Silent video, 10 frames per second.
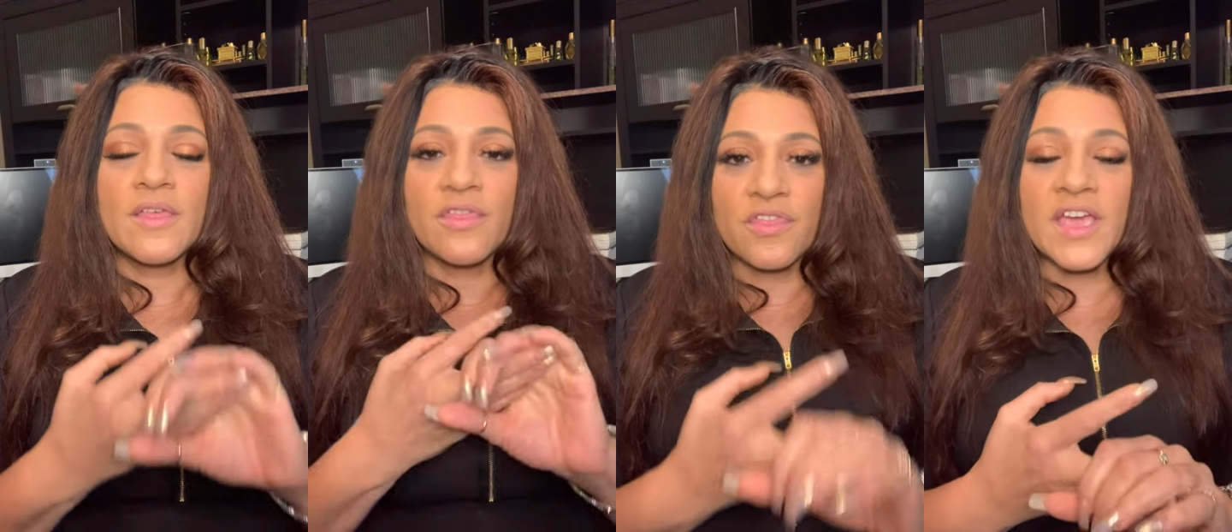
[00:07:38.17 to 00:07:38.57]

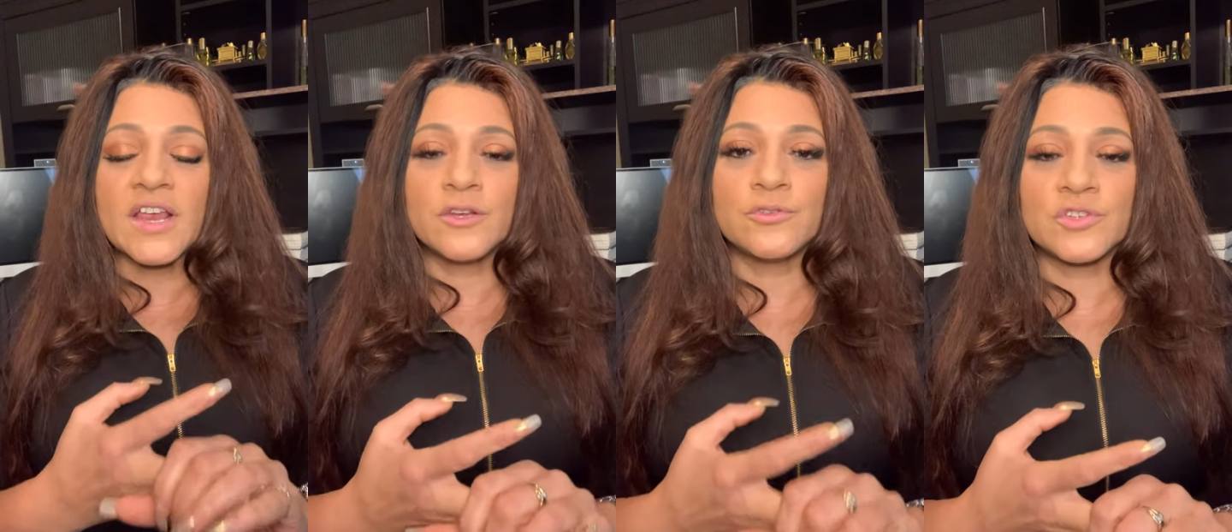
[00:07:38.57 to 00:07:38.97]

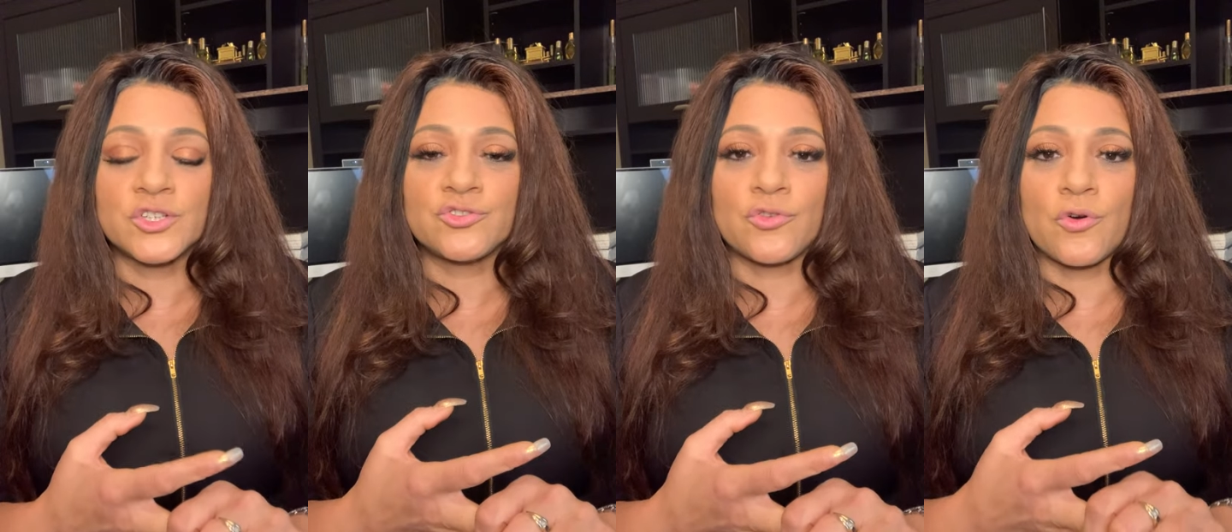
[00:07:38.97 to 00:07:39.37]
they lose
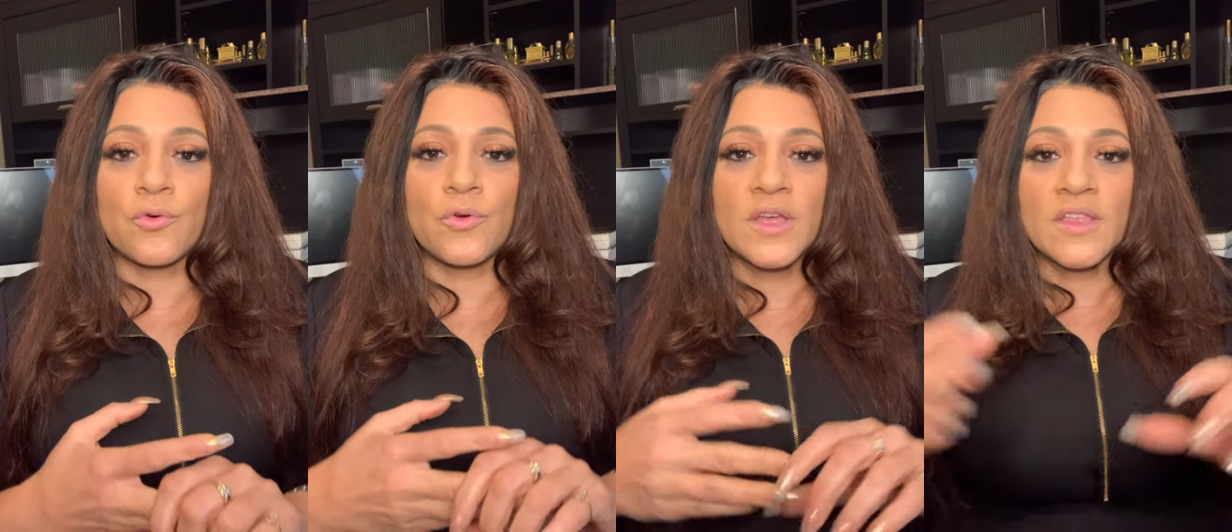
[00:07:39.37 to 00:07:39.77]

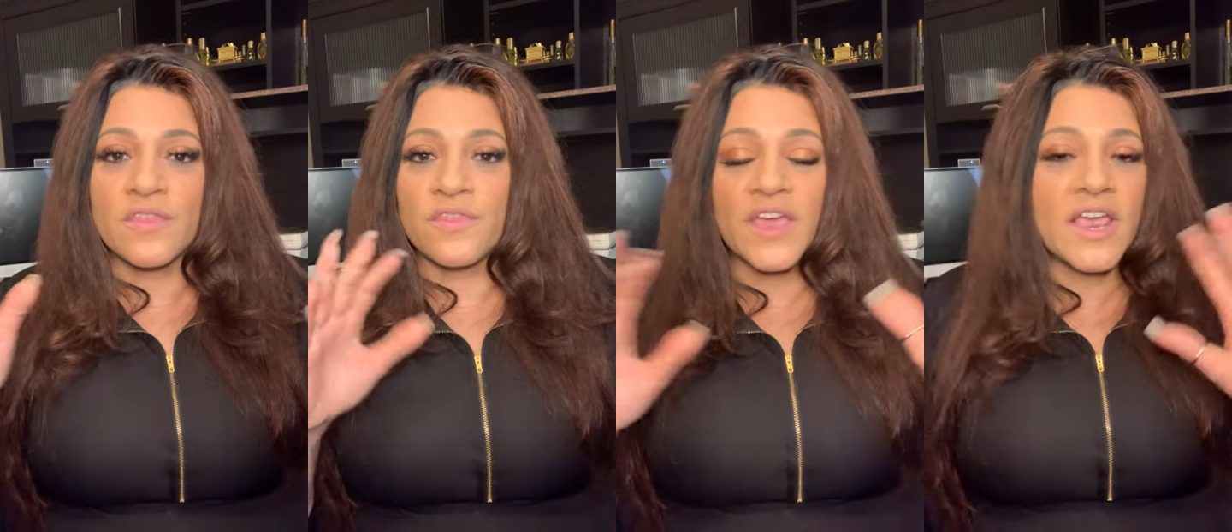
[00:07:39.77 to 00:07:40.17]
control
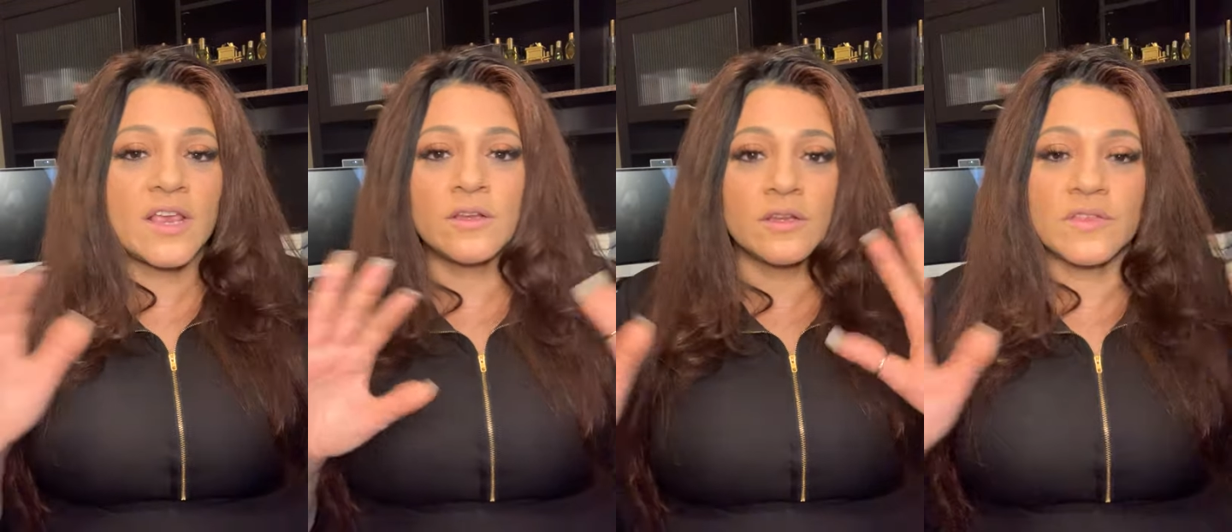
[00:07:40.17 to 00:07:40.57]

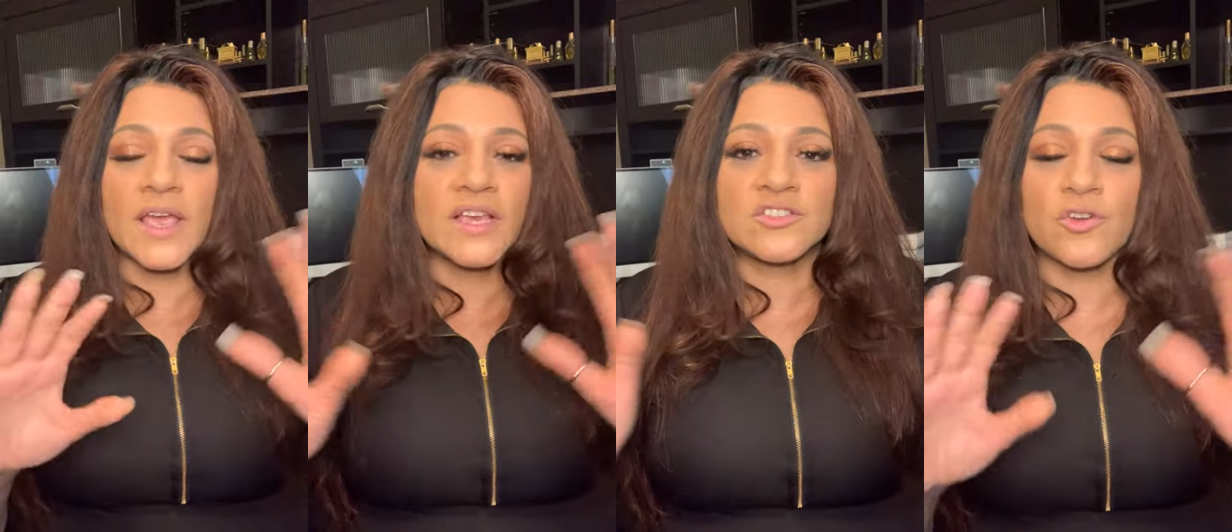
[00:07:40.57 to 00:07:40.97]
they
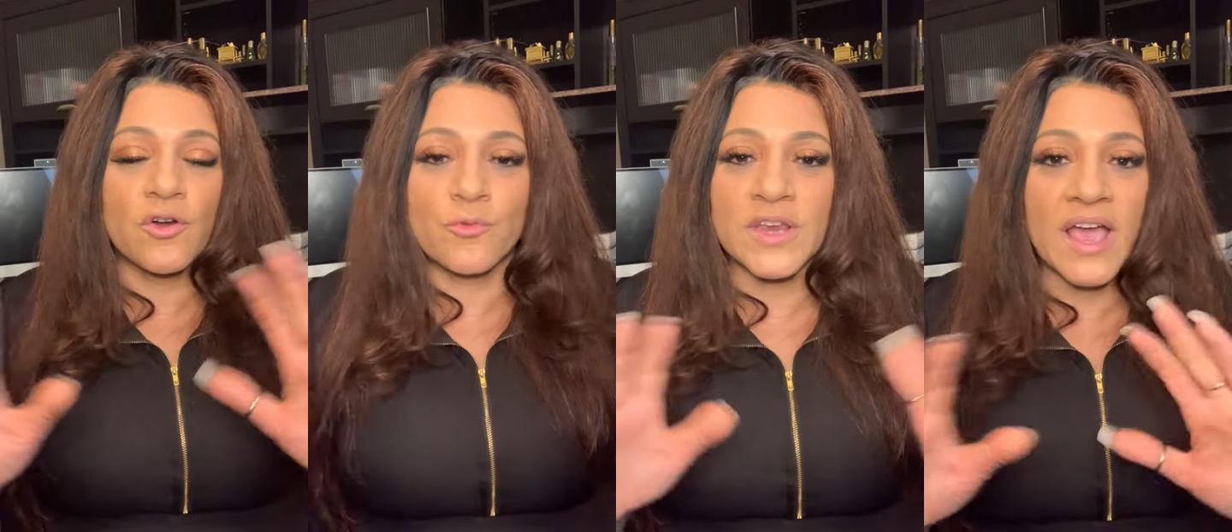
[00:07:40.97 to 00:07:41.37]
they
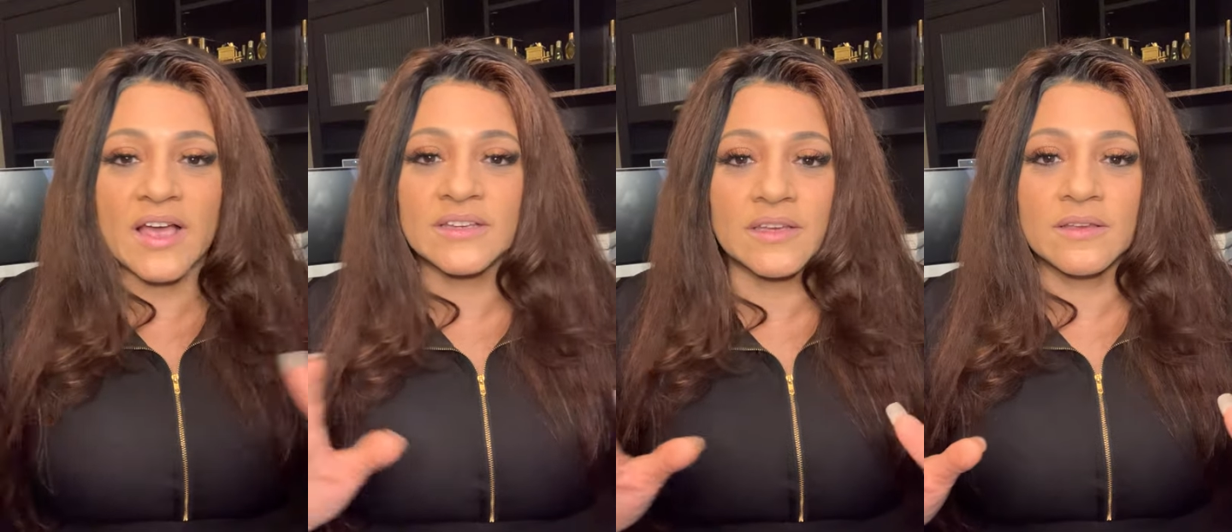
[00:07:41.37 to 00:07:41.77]
start
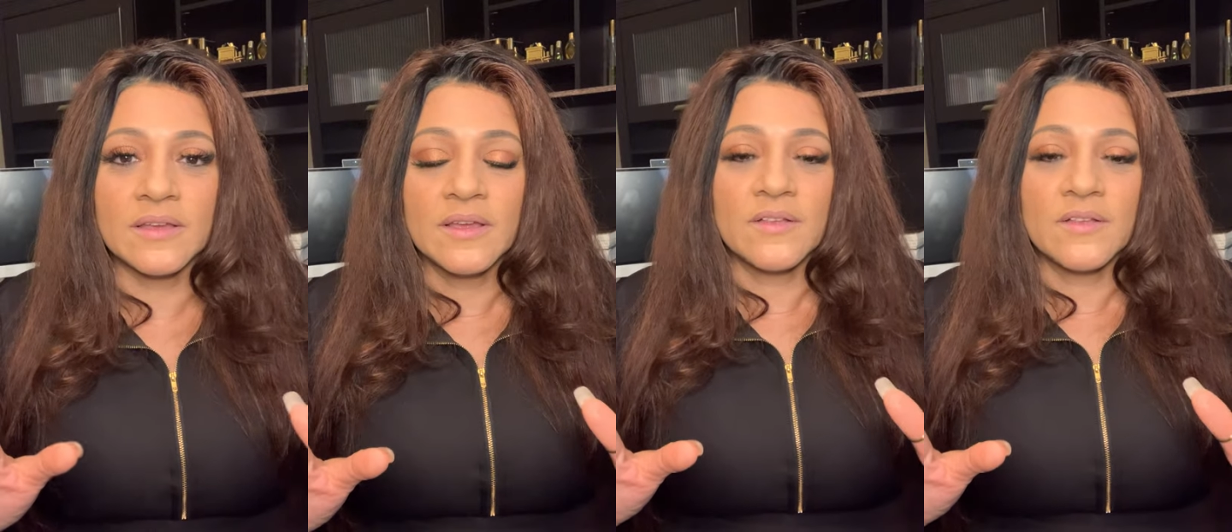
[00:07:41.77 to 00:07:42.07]
reacting